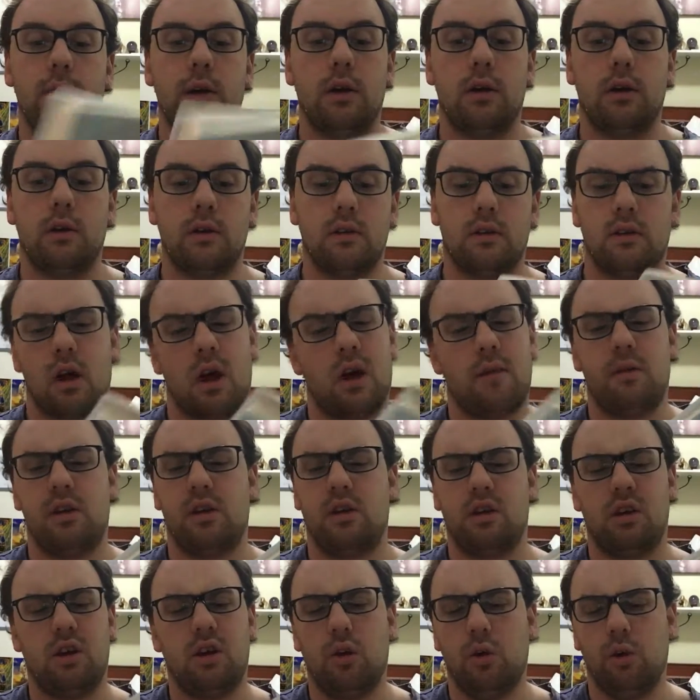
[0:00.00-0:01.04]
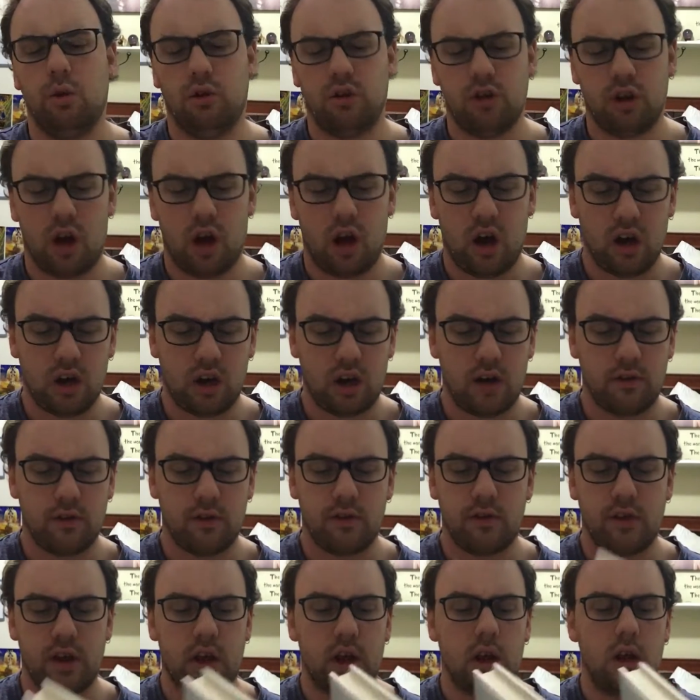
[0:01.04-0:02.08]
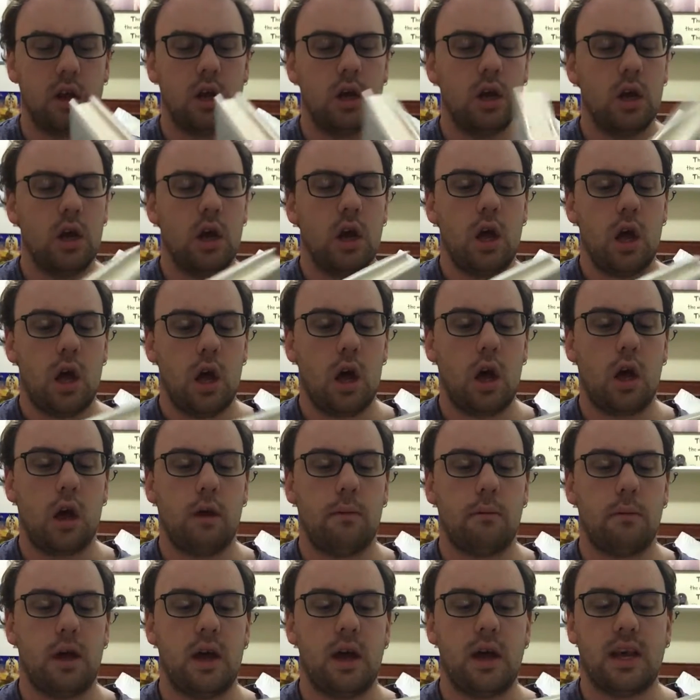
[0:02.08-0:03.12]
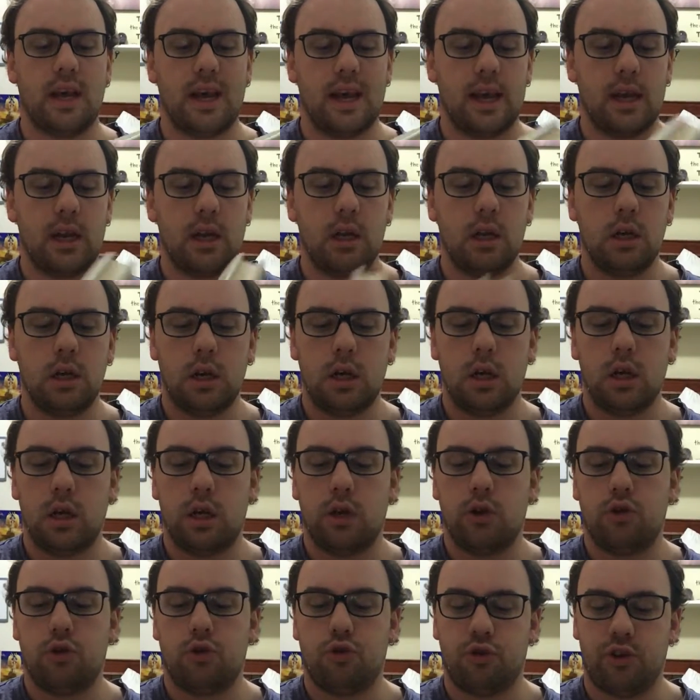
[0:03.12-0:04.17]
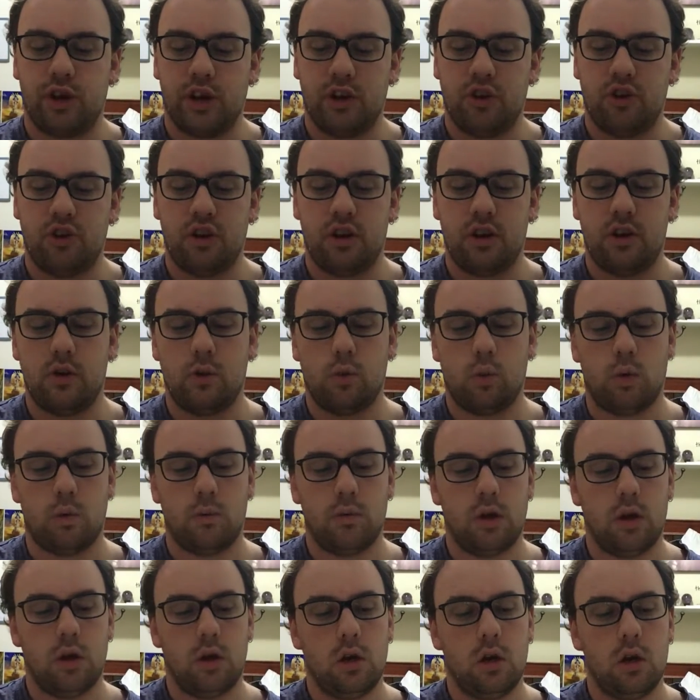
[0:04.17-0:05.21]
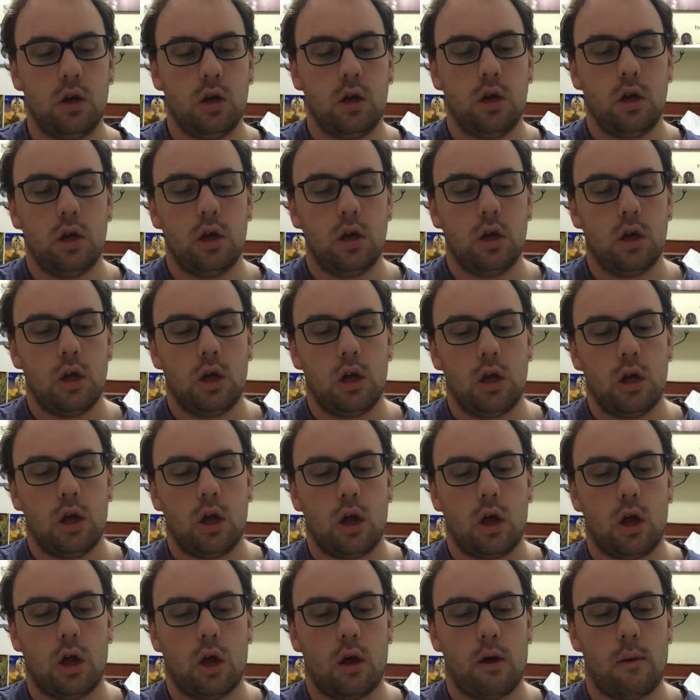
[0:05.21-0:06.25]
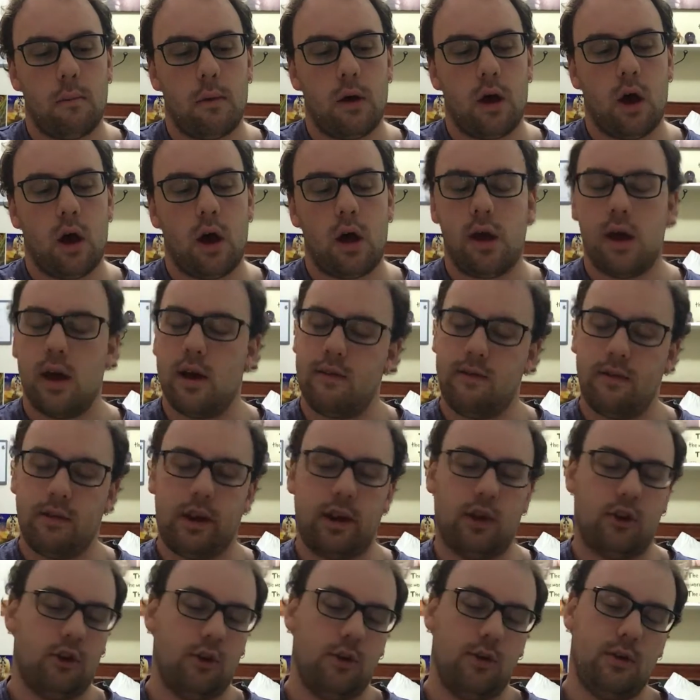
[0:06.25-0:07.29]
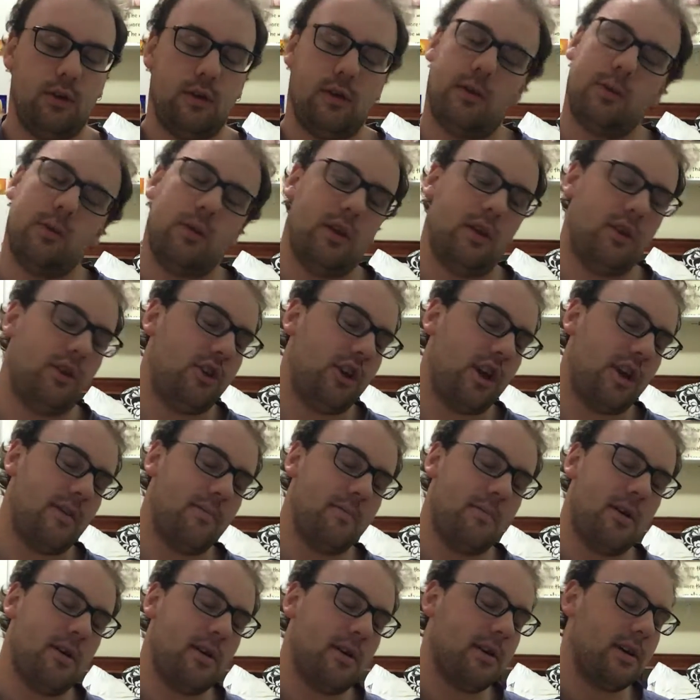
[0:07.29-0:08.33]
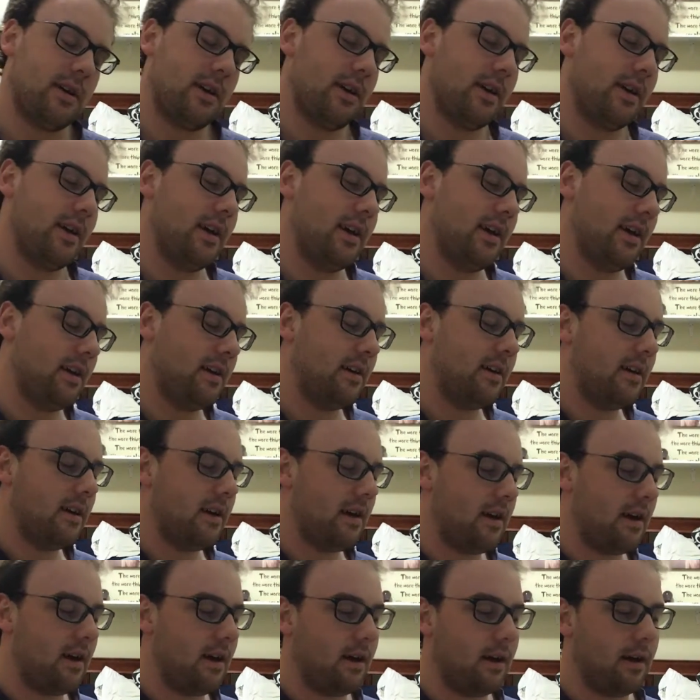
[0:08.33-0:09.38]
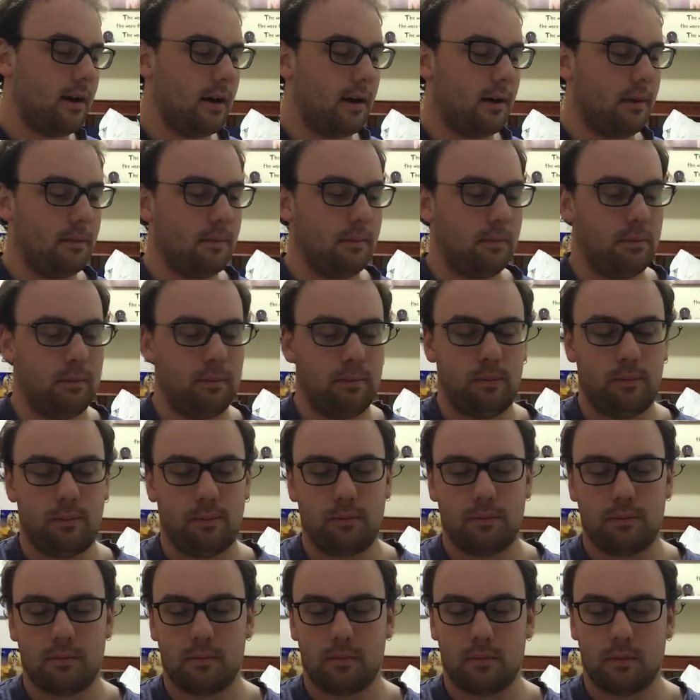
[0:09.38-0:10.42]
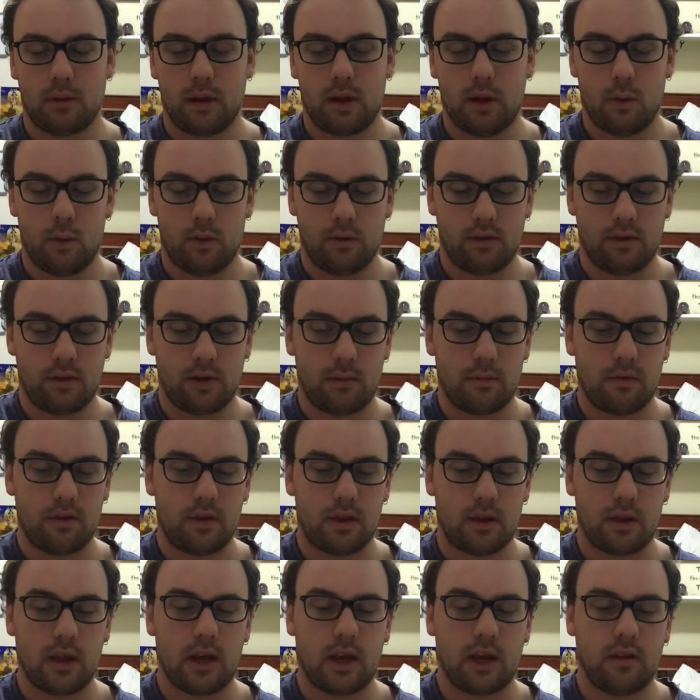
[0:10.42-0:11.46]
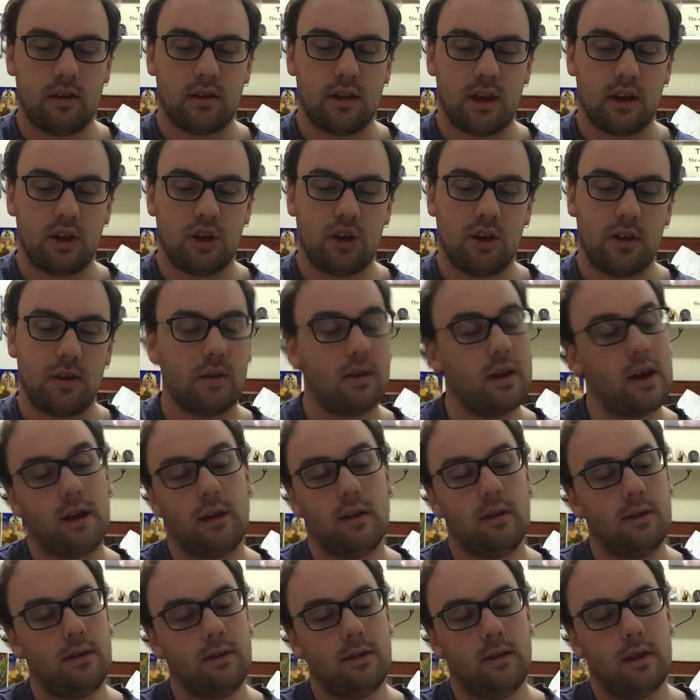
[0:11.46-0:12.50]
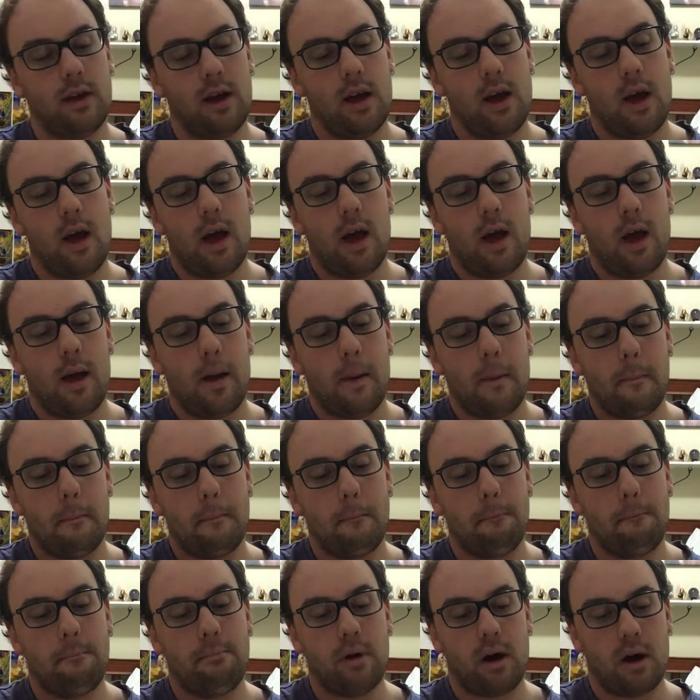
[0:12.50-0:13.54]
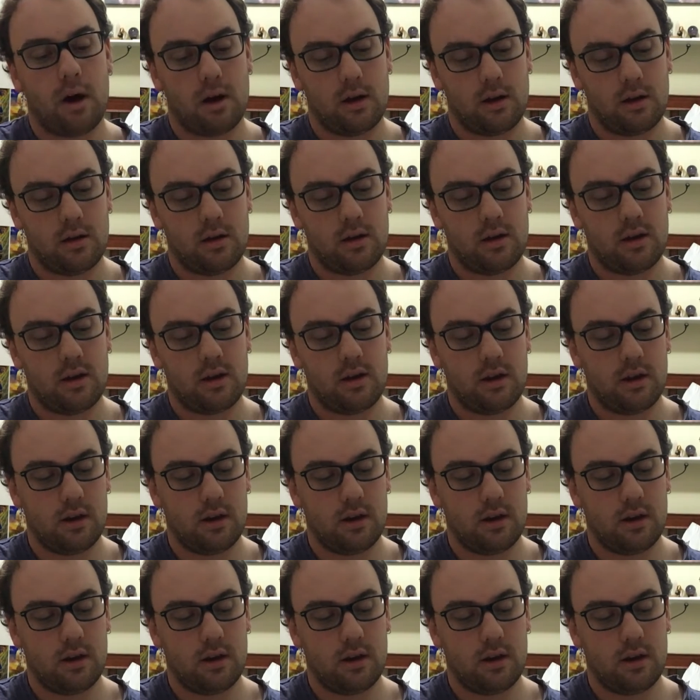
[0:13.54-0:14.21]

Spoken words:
because I'm a huge hardcover fan. Again, transgender woman. I have issues with Janet Mock, with some of the things that she says, but